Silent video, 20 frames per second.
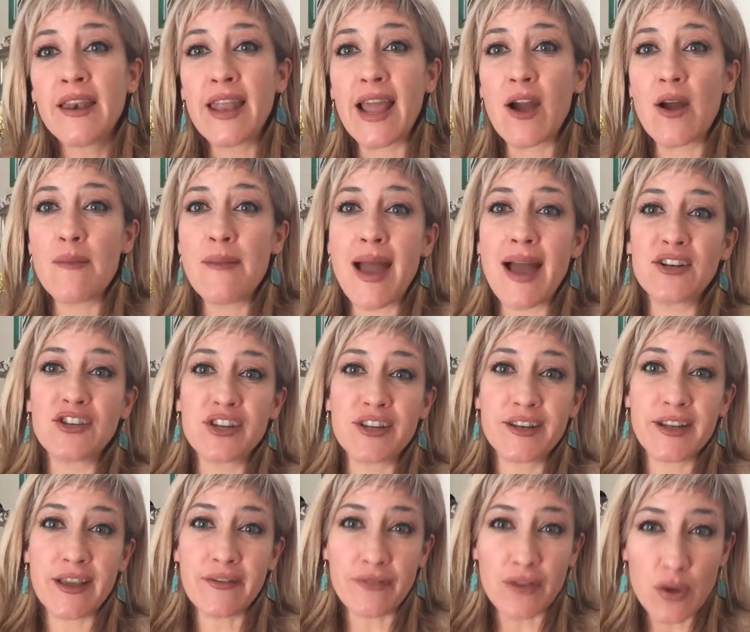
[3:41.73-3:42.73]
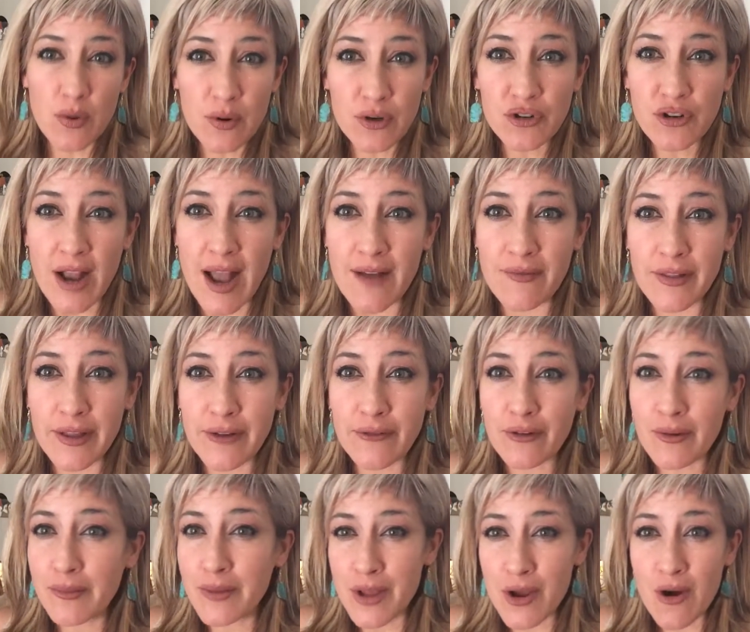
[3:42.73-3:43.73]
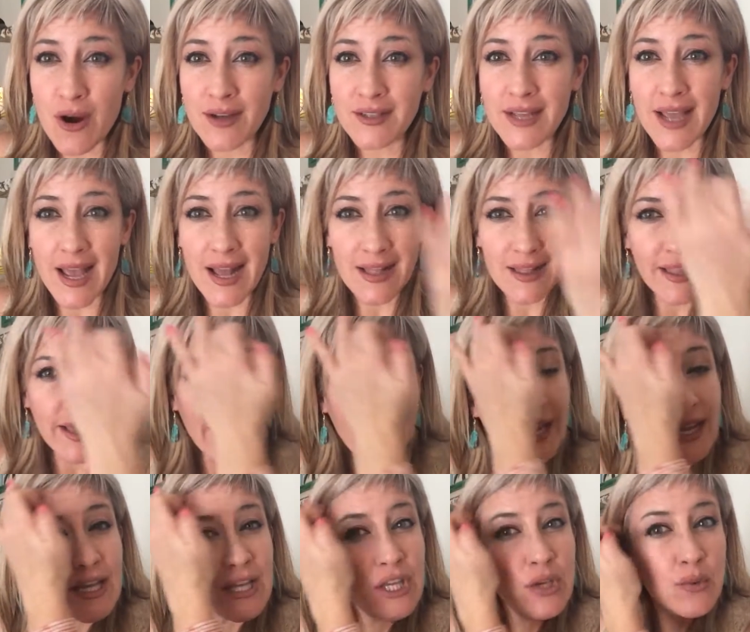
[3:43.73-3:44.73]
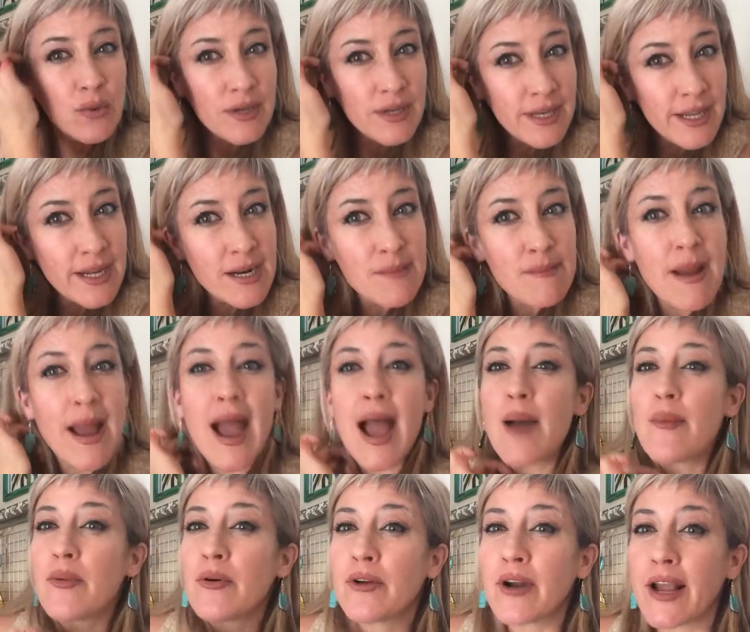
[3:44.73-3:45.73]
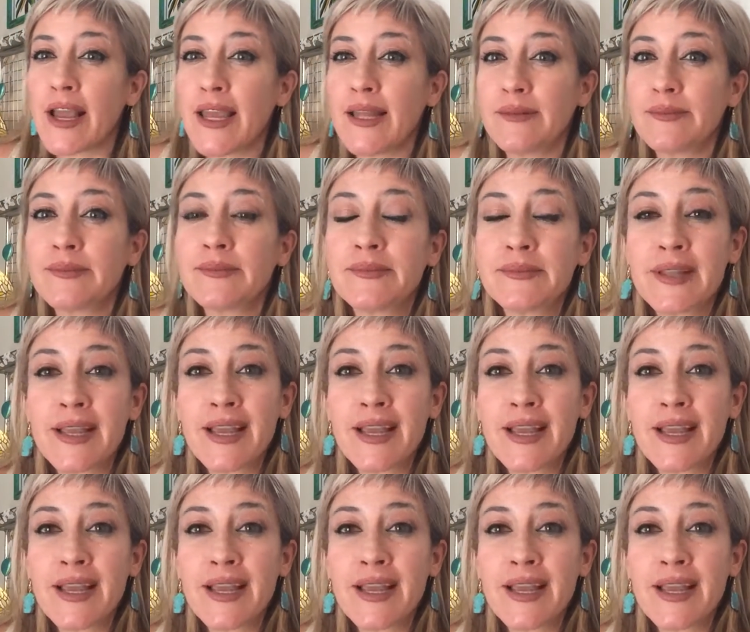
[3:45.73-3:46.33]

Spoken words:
Now imagine if you were traveling from New York to LA, you would need a map, right?